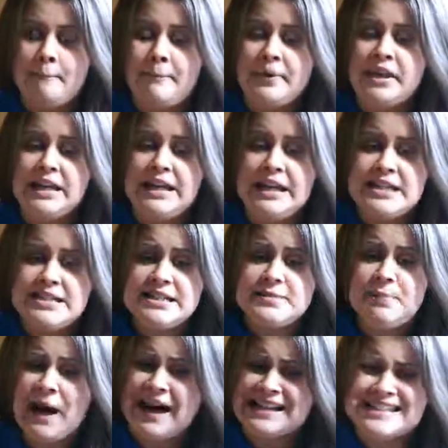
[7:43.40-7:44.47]
Please,
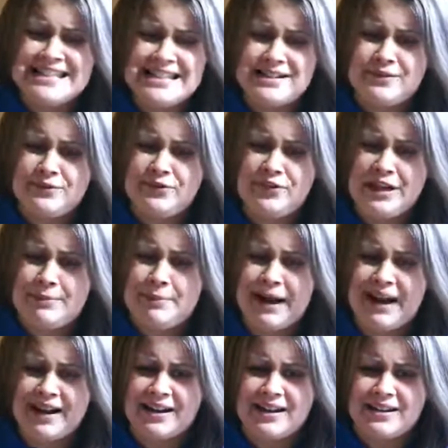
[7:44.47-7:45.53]
positive
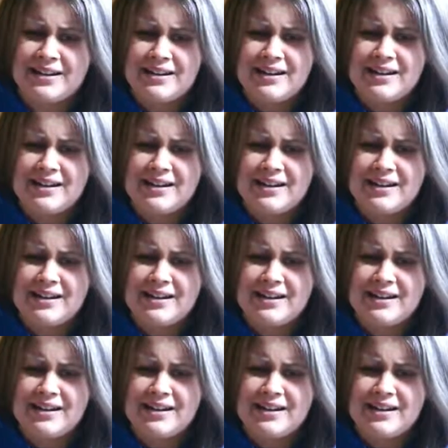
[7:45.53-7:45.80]
feedback.